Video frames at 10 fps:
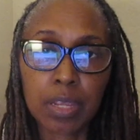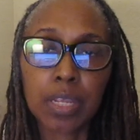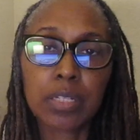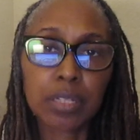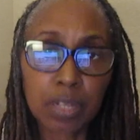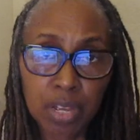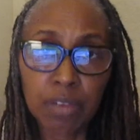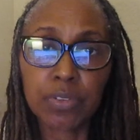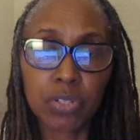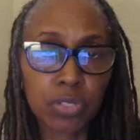and to
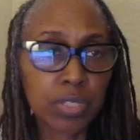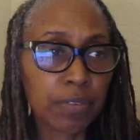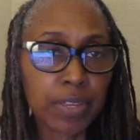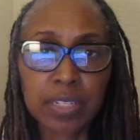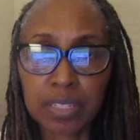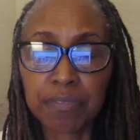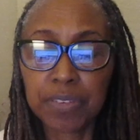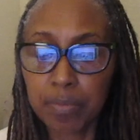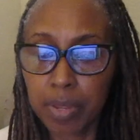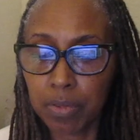cover yourself as a
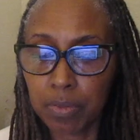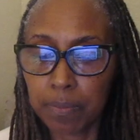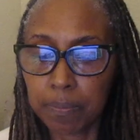female.